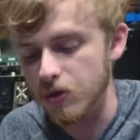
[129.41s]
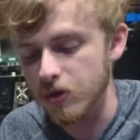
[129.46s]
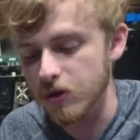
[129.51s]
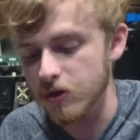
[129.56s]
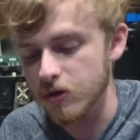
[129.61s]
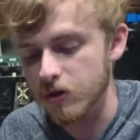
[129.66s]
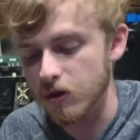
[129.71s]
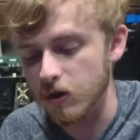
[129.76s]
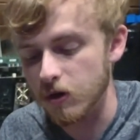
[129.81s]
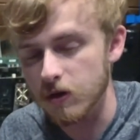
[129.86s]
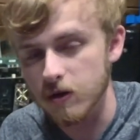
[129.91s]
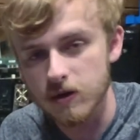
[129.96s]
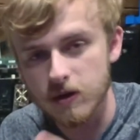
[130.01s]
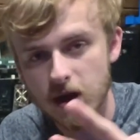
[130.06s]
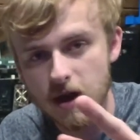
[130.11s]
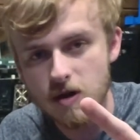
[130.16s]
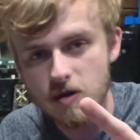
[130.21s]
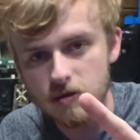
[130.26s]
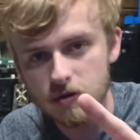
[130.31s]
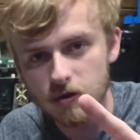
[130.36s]
These are
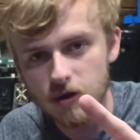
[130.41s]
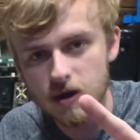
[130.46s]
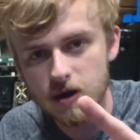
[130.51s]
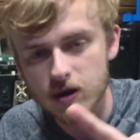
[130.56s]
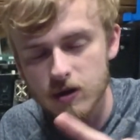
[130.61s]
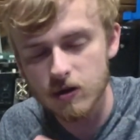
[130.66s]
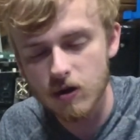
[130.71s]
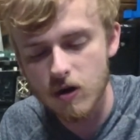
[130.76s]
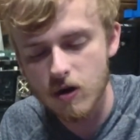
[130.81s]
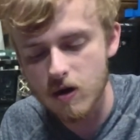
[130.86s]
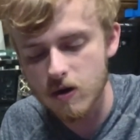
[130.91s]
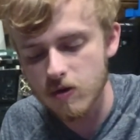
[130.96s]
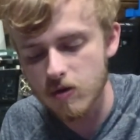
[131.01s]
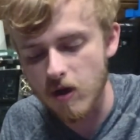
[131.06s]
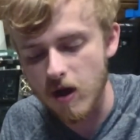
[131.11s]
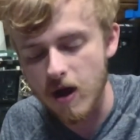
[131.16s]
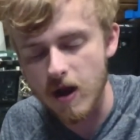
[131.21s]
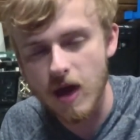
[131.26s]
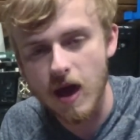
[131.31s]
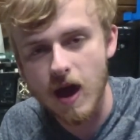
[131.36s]
downgraded
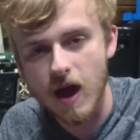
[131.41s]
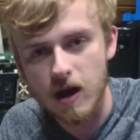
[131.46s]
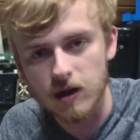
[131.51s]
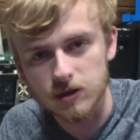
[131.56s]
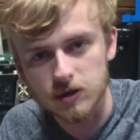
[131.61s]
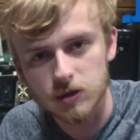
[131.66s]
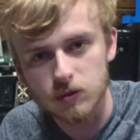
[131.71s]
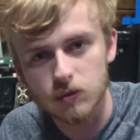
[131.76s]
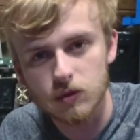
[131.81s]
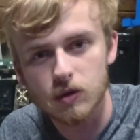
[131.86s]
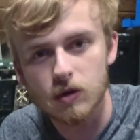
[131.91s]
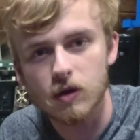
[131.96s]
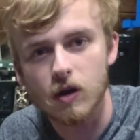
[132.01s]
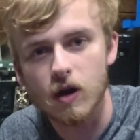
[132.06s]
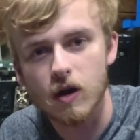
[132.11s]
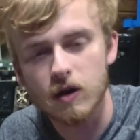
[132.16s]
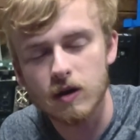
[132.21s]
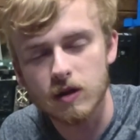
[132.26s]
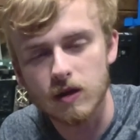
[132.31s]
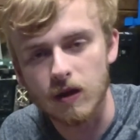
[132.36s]
cards and actual
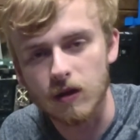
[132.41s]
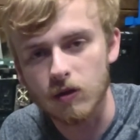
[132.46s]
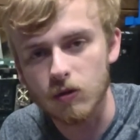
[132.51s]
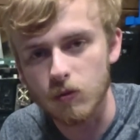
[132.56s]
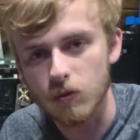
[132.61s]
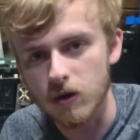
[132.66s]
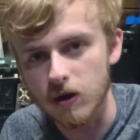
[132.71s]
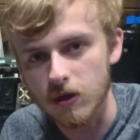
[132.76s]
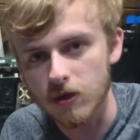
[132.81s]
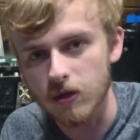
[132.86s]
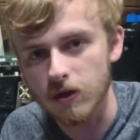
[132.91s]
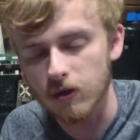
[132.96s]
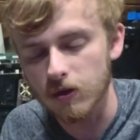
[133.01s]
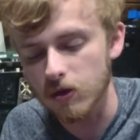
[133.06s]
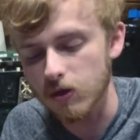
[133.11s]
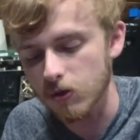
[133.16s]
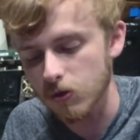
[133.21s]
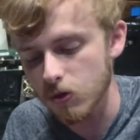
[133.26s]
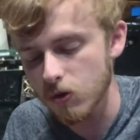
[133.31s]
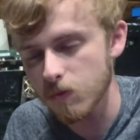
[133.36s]
RTX
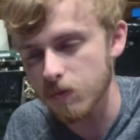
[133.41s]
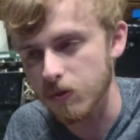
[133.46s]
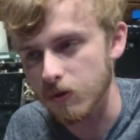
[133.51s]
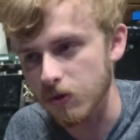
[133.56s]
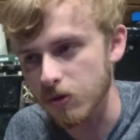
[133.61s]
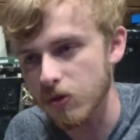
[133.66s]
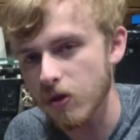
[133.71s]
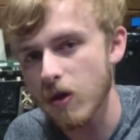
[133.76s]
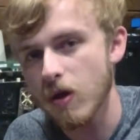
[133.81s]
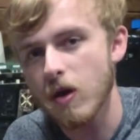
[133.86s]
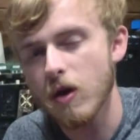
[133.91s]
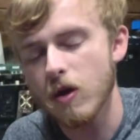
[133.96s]
2060 Supers.